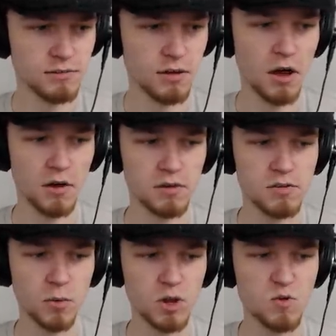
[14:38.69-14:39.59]
Oh,
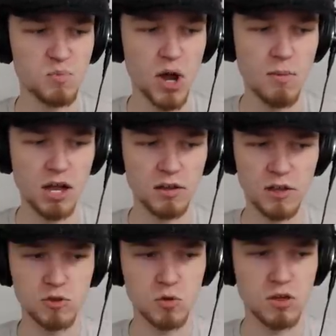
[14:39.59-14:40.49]
so it is pure metal
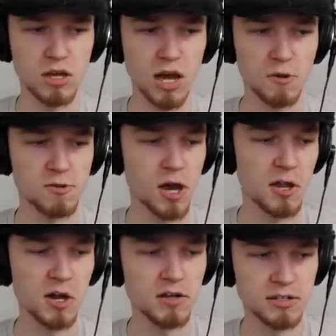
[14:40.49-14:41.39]
that you seek,
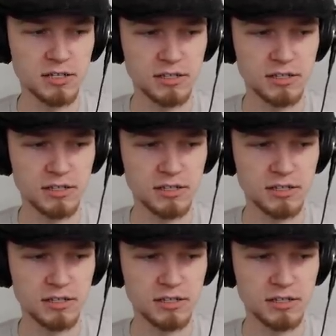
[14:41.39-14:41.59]
outsider.